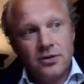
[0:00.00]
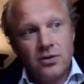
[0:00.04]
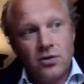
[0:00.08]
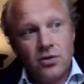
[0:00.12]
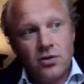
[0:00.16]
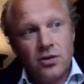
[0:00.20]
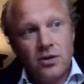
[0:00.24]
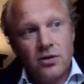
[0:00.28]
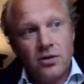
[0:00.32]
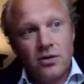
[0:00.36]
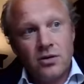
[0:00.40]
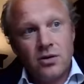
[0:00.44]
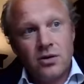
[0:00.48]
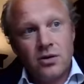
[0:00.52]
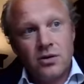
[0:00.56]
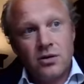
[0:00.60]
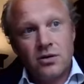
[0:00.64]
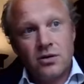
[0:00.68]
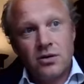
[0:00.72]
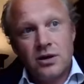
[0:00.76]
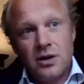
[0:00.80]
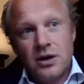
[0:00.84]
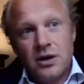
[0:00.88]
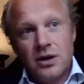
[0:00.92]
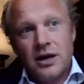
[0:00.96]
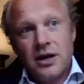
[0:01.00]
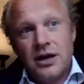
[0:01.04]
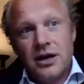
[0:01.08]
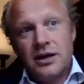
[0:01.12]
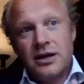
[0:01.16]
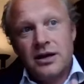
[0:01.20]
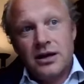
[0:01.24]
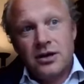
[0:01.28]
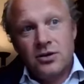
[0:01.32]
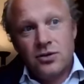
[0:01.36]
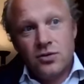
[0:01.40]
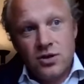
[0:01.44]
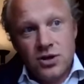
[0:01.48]
or
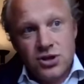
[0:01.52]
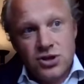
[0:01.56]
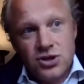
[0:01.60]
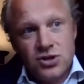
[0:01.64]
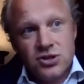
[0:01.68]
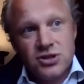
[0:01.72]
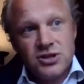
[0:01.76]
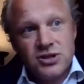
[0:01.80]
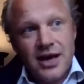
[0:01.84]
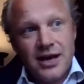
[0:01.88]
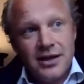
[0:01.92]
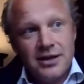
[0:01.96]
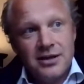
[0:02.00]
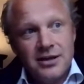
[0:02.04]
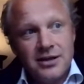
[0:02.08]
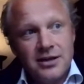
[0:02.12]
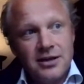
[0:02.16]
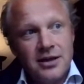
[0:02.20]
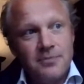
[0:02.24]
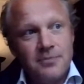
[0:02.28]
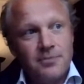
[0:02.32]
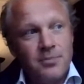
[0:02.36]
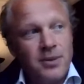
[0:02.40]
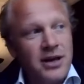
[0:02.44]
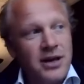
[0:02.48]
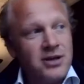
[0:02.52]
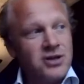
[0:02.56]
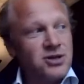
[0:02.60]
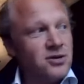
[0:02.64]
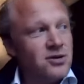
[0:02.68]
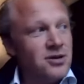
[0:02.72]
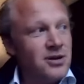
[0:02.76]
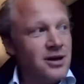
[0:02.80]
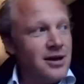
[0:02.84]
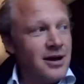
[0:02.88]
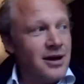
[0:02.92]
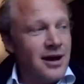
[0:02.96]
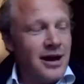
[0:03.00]
into the society and impact. So
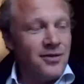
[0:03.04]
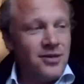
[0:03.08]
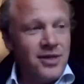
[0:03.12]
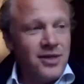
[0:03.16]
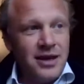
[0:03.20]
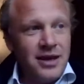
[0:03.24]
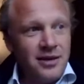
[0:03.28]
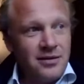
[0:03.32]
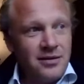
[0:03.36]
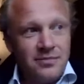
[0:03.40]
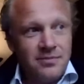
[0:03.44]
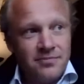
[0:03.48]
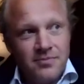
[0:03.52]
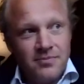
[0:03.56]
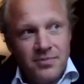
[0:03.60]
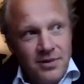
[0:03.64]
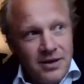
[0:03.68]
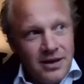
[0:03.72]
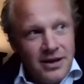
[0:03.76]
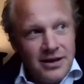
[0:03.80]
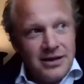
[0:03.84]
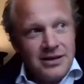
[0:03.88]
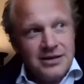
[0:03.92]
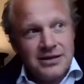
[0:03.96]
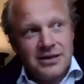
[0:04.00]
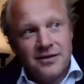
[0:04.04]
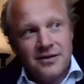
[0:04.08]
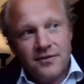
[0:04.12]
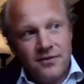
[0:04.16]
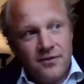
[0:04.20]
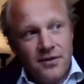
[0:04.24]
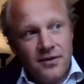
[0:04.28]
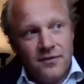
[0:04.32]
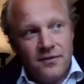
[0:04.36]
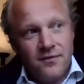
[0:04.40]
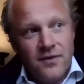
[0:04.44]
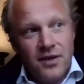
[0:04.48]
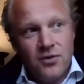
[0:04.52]
I think it is a
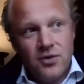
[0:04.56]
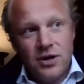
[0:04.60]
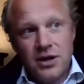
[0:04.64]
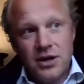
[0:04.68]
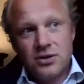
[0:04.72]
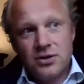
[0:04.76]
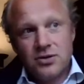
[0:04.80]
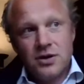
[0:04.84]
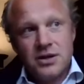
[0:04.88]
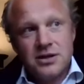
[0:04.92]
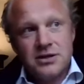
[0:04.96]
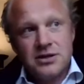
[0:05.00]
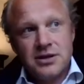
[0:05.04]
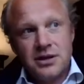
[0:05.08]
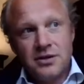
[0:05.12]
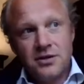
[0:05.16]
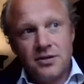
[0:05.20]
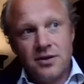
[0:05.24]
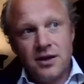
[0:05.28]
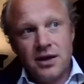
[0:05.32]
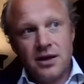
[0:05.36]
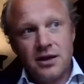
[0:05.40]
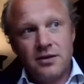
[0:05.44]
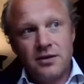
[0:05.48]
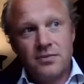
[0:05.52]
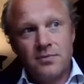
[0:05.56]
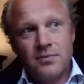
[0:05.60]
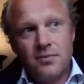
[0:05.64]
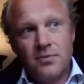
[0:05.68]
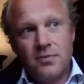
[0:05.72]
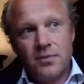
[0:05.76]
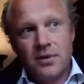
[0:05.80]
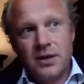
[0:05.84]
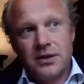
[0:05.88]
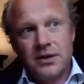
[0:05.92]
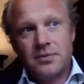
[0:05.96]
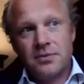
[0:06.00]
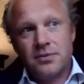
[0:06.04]
very interesting thing.
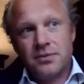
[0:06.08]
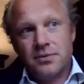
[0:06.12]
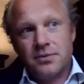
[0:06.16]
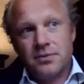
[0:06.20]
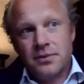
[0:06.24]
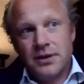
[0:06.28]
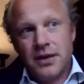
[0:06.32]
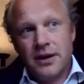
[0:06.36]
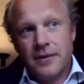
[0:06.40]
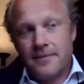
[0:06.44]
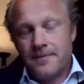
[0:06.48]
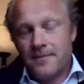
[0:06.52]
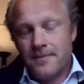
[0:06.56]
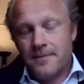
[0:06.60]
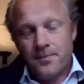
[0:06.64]
But yeah.